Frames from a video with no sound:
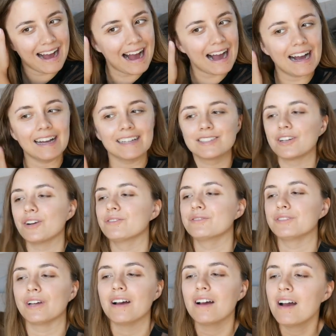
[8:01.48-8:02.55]
I
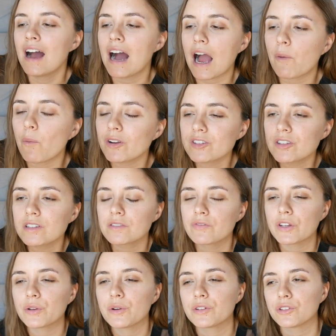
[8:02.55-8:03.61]
watched this
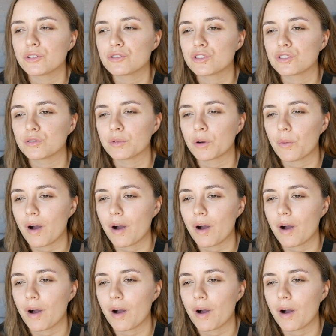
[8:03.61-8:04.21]
video on YouTube a